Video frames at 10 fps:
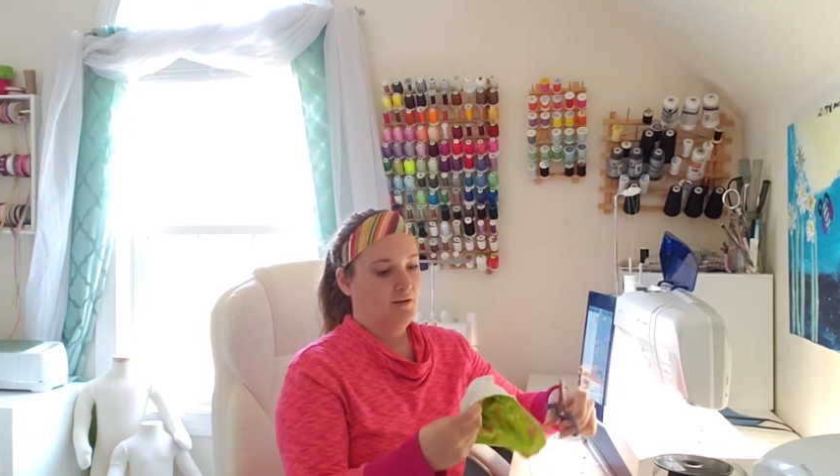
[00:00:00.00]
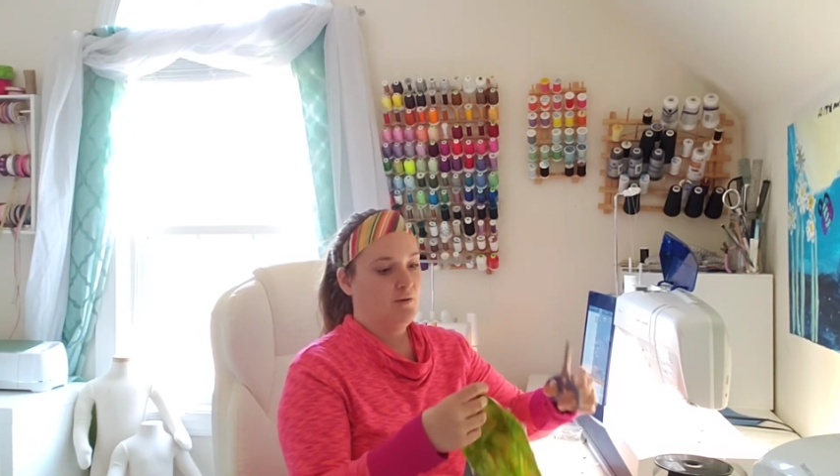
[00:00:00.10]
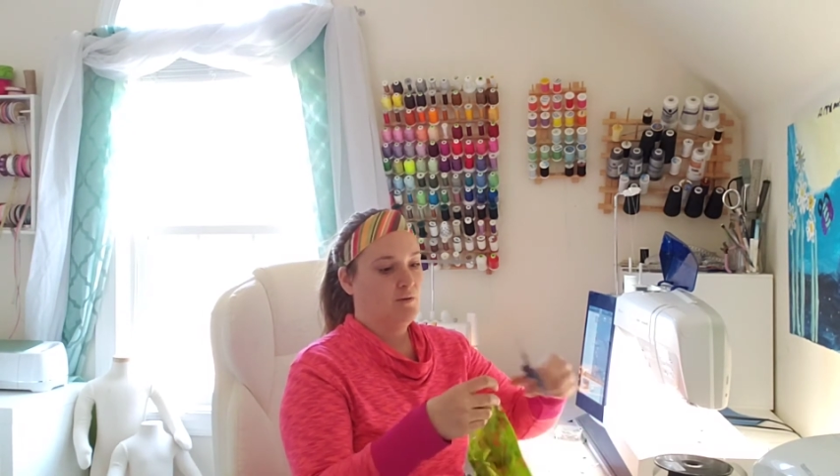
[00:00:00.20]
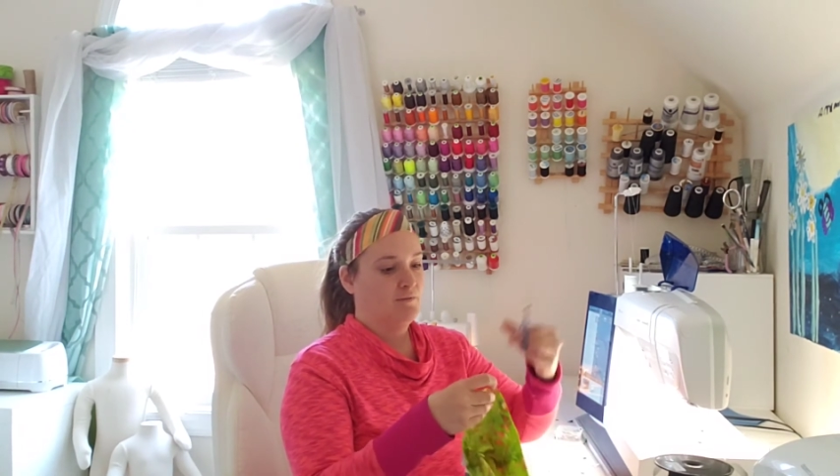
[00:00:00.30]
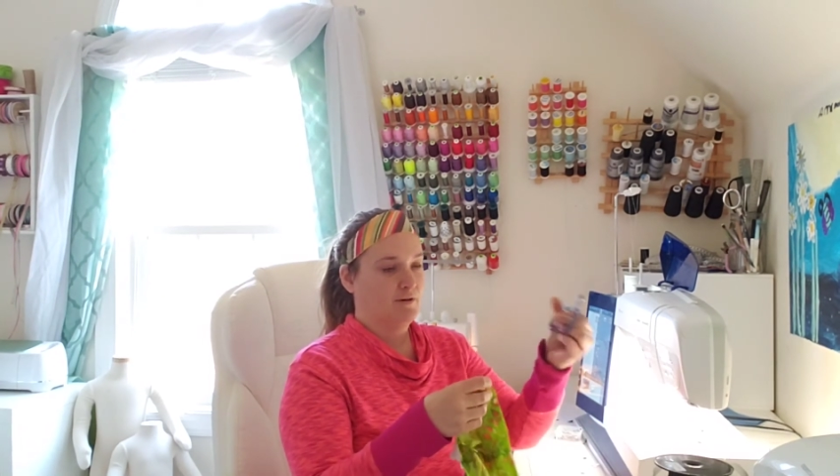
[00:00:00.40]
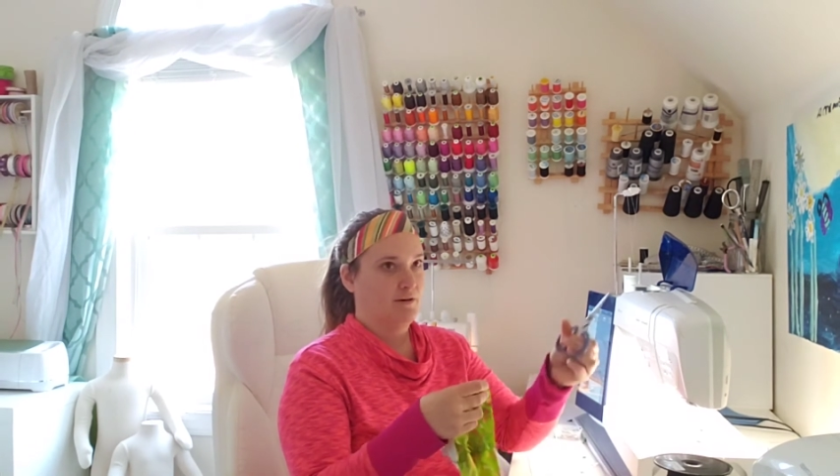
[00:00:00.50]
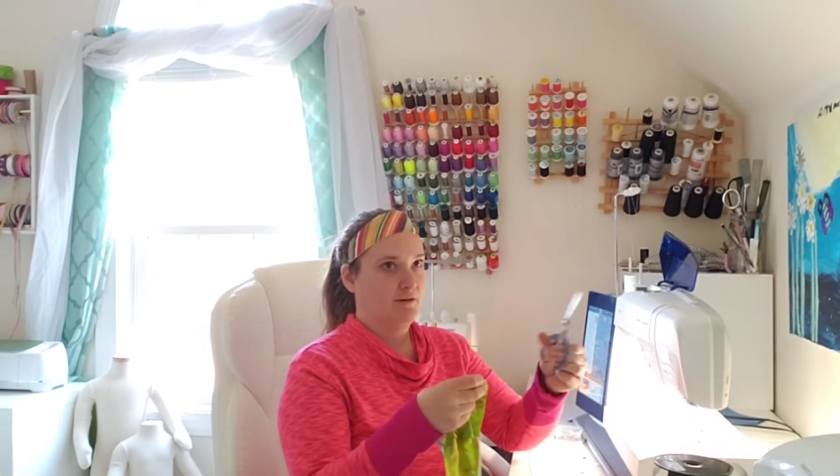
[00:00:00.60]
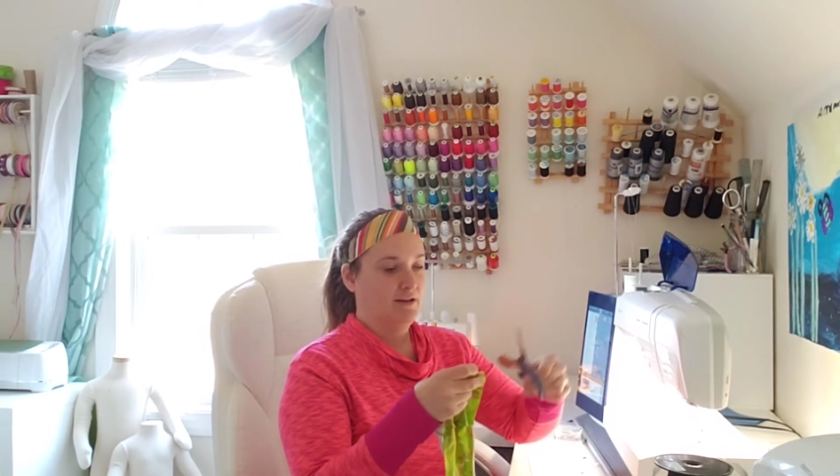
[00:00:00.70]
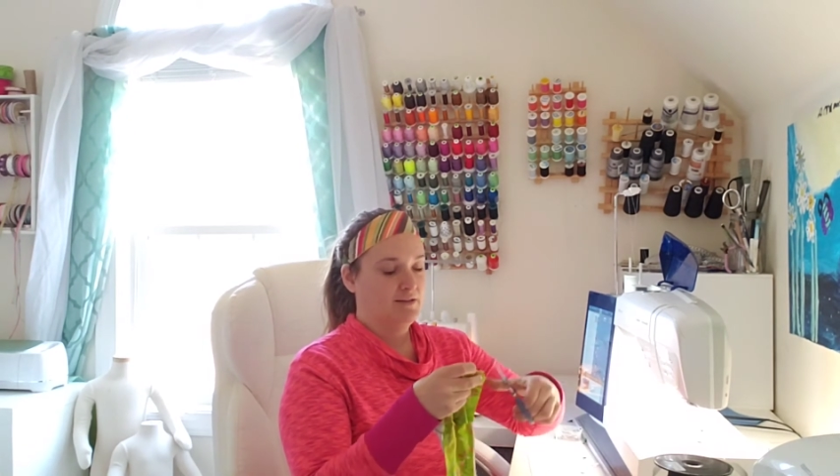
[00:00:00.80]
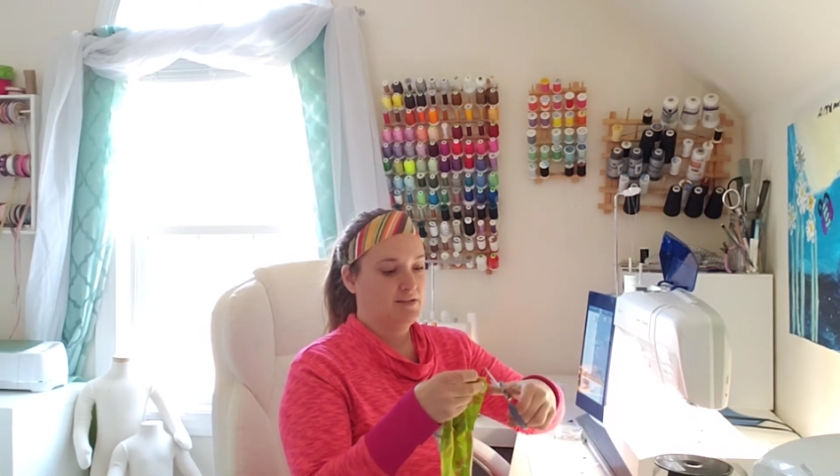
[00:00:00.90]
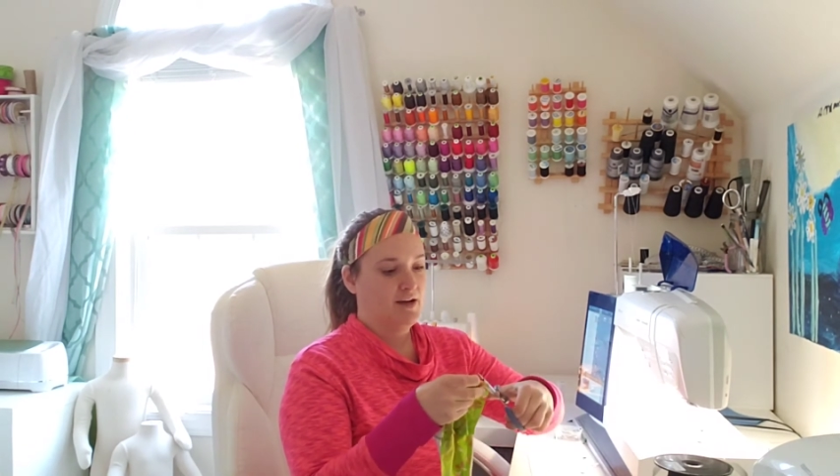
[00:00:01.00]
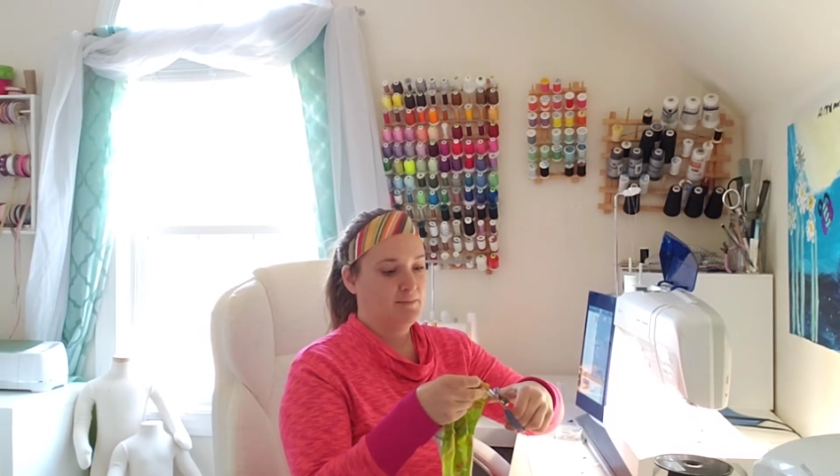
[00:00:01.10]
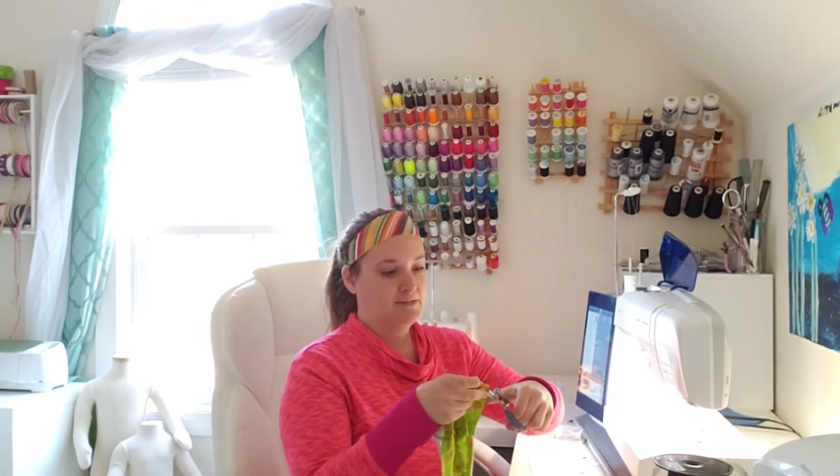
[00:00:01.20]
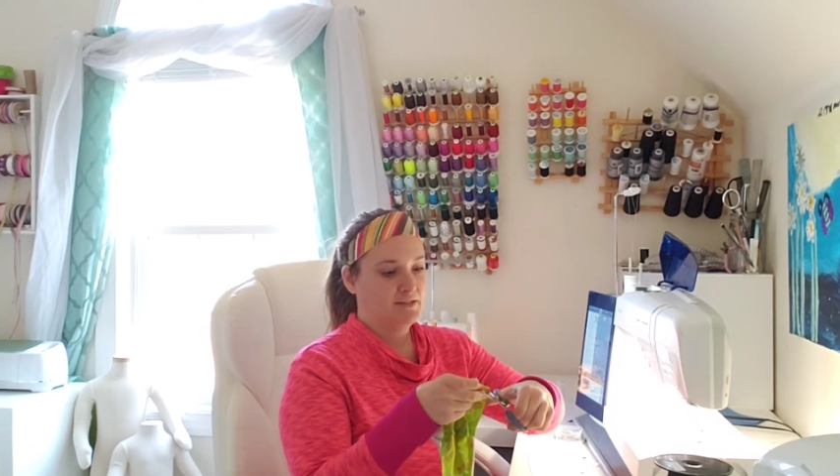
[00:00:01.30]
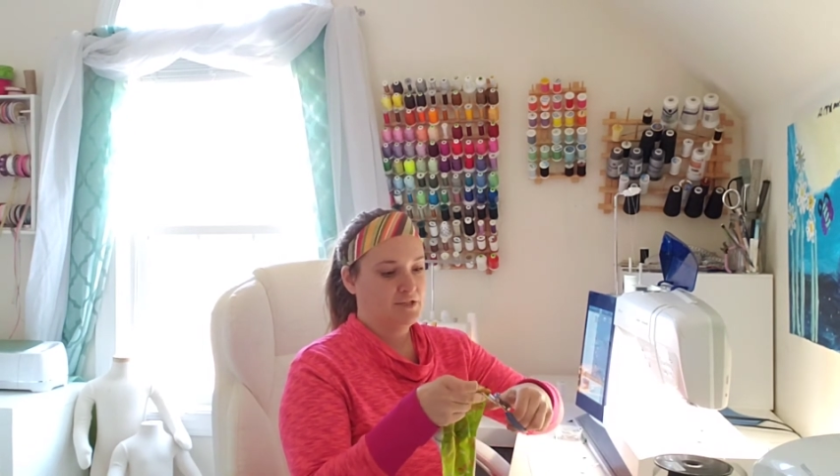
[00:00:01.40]
over and
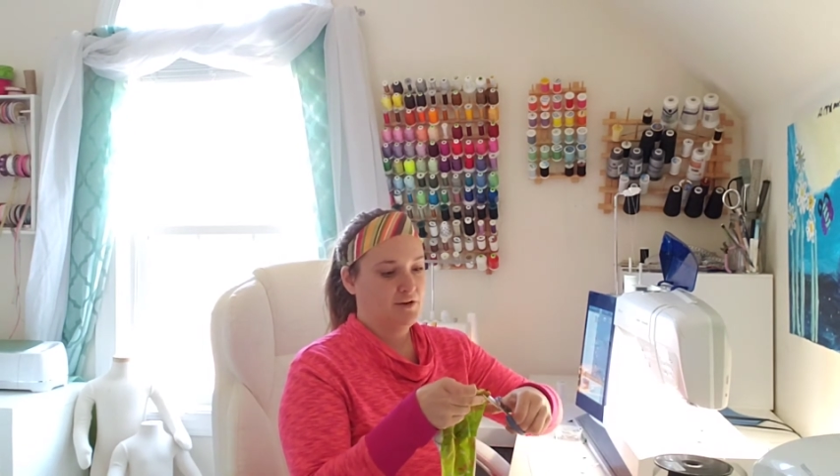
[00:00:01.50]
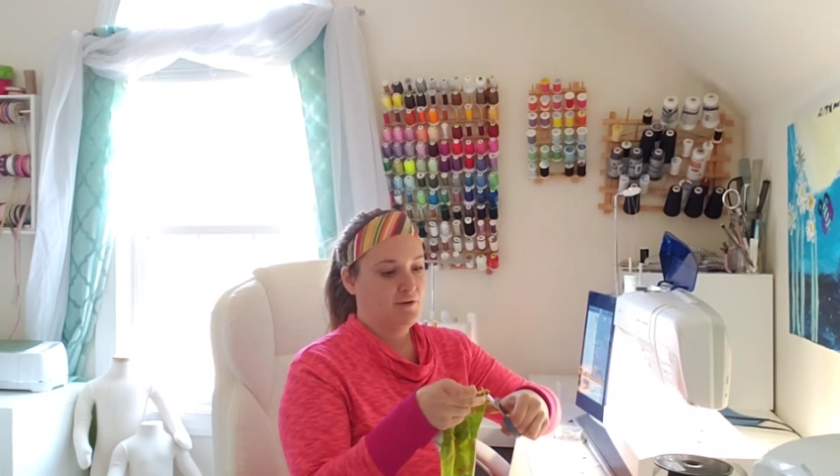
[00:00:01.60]
top stitching